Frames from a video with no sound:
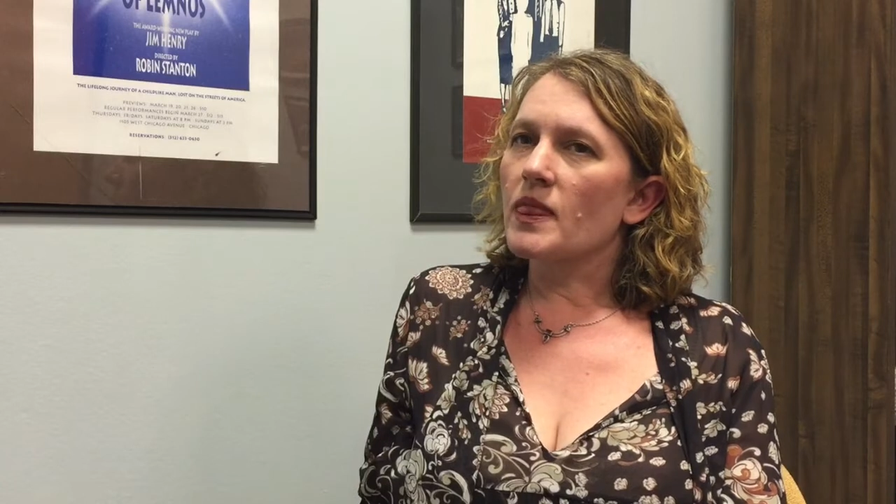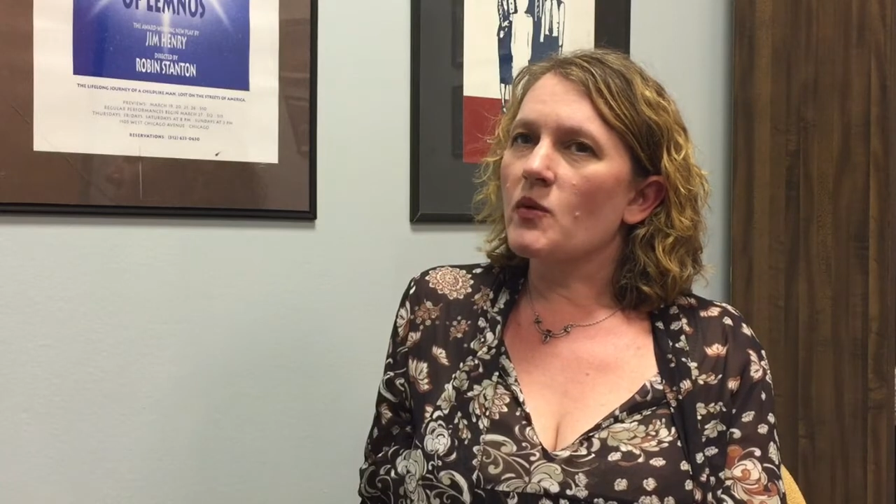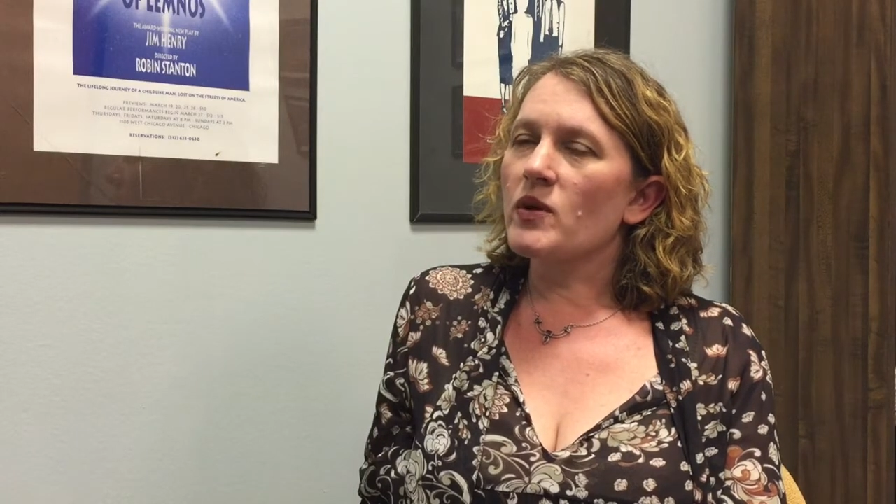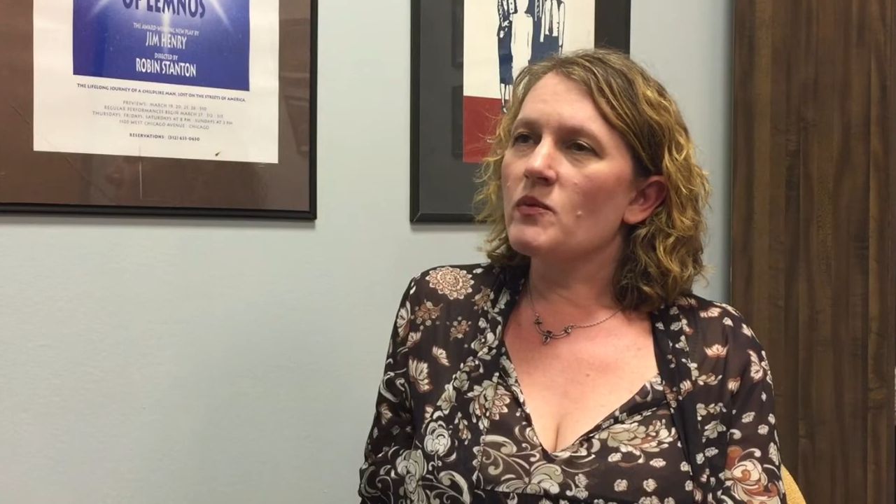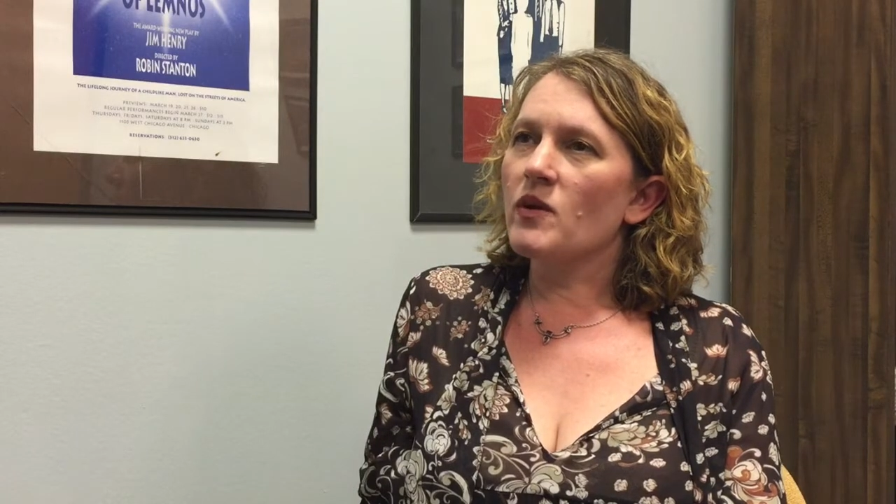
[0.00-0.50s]

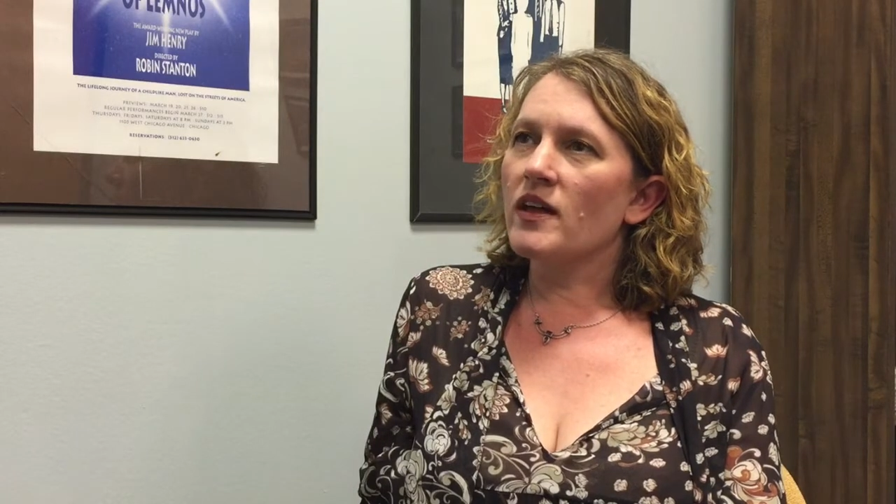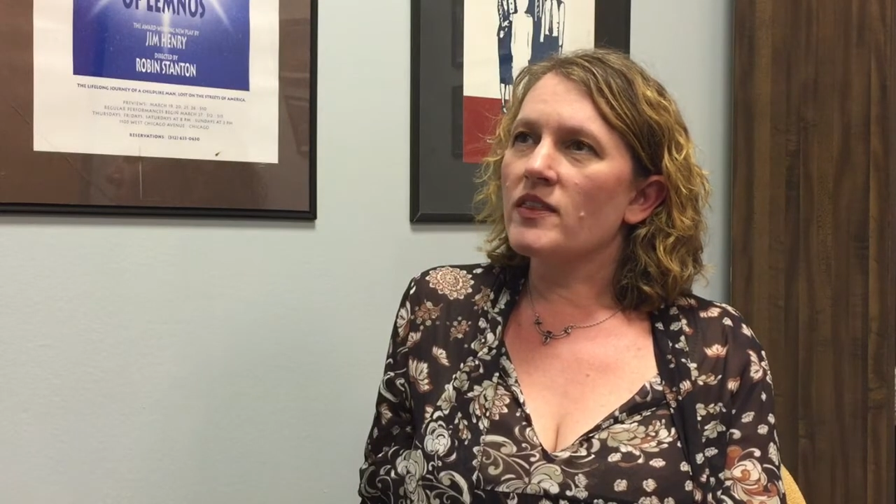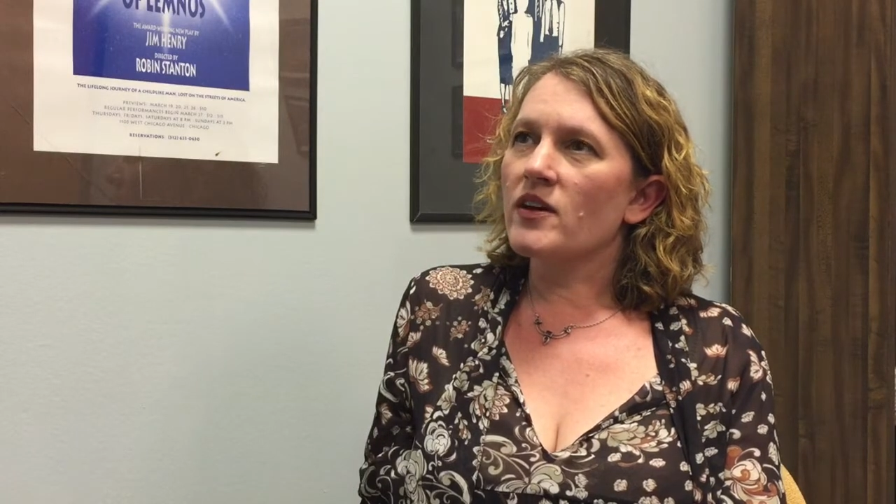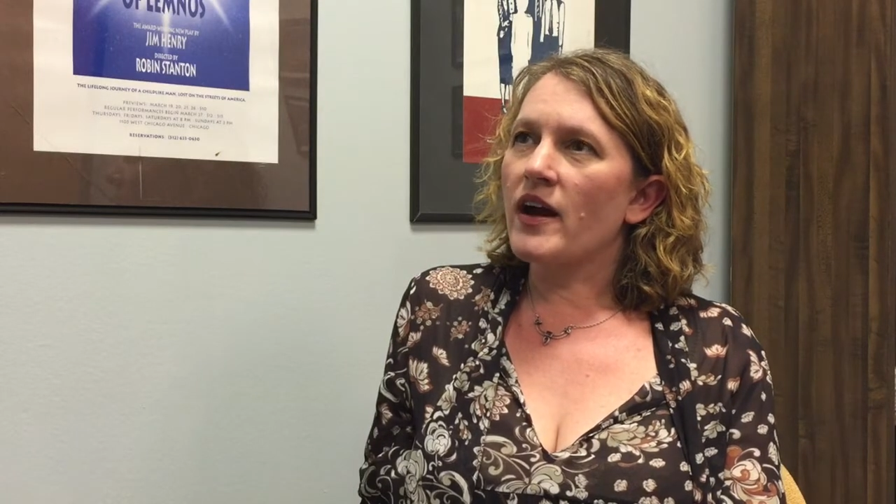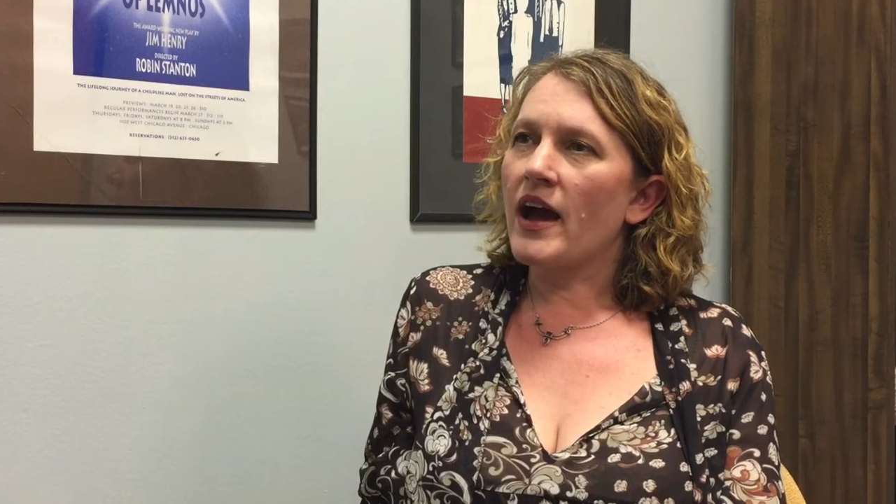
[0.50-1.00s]
we want
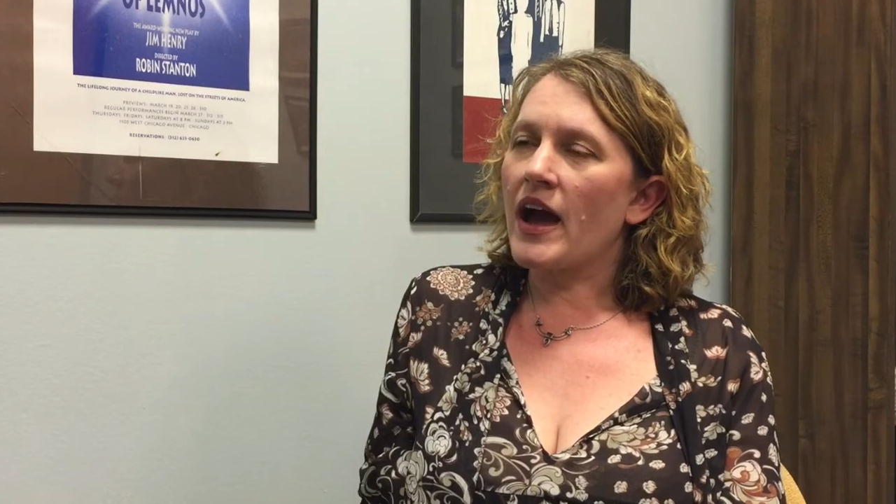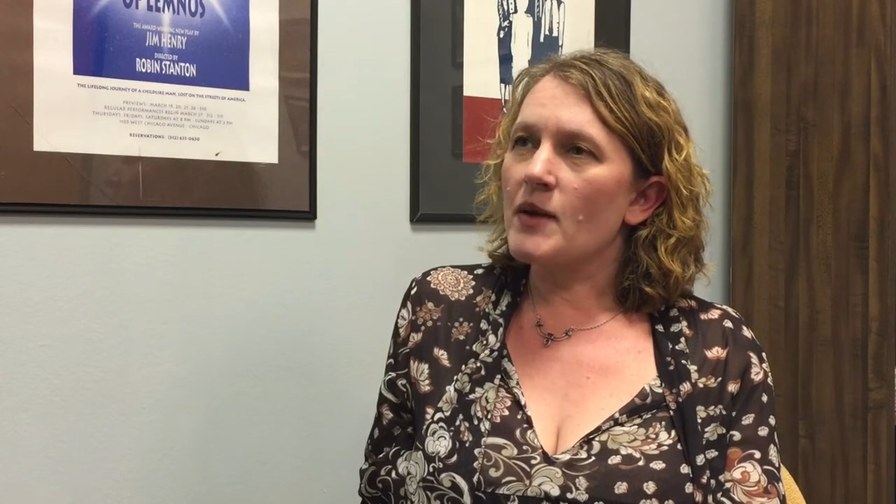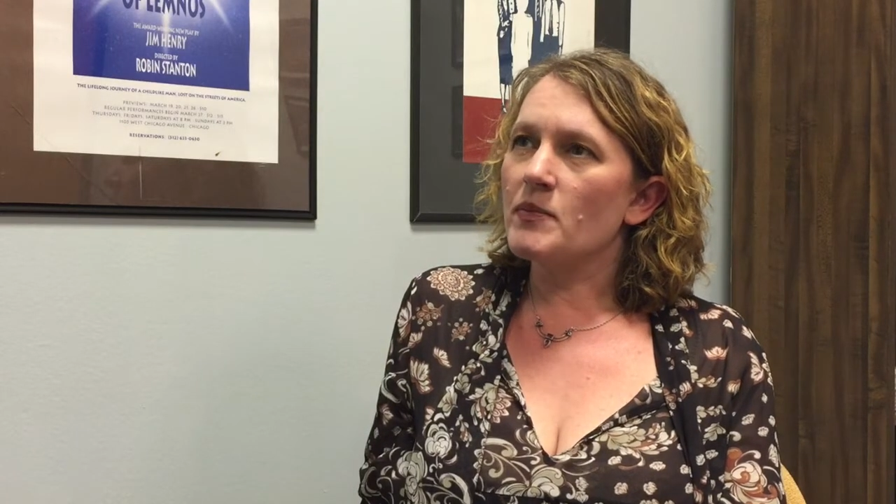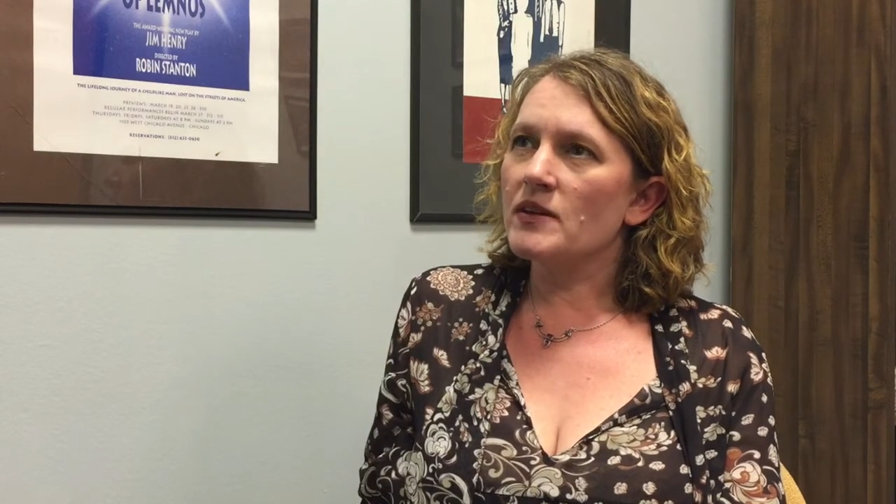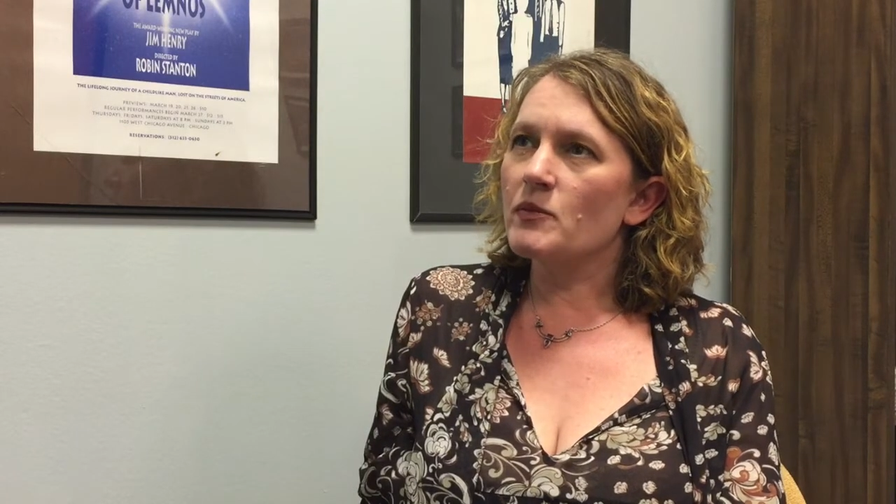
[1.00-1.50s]
their happy